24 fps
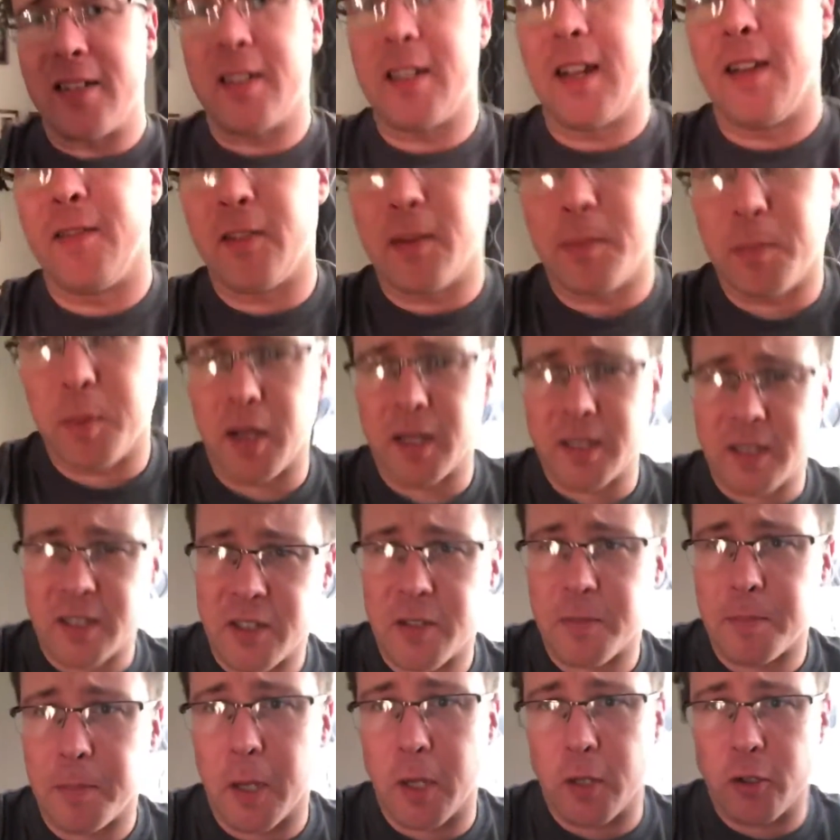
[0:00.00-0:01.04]
of stuff to plug
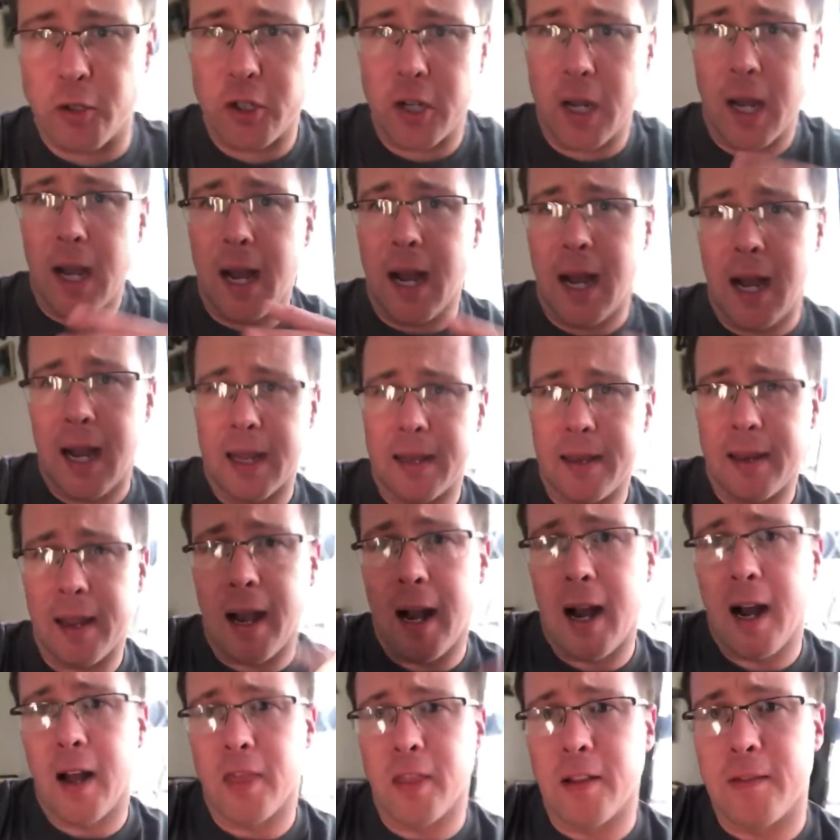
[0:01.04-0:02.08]
this merch on
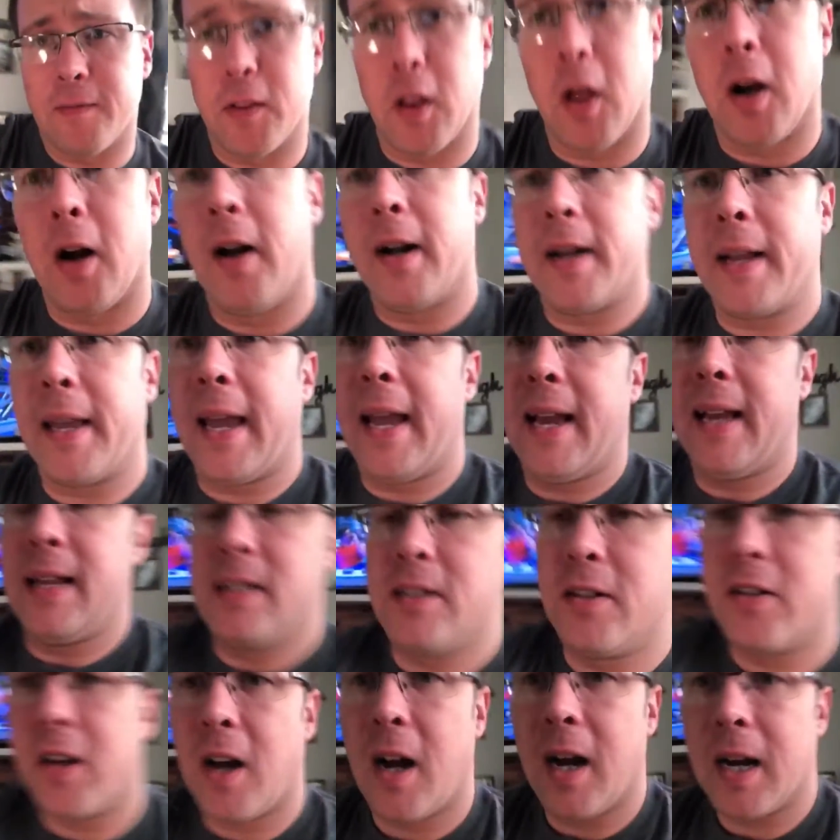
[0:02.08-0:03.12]
on the vlog
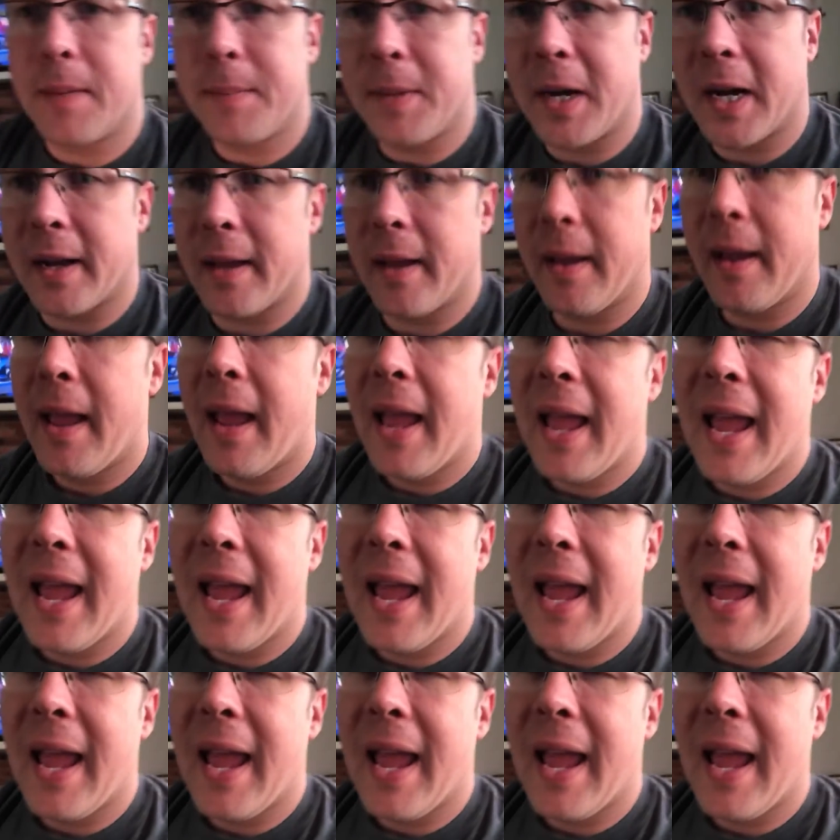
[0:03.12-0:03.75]
and talk about it.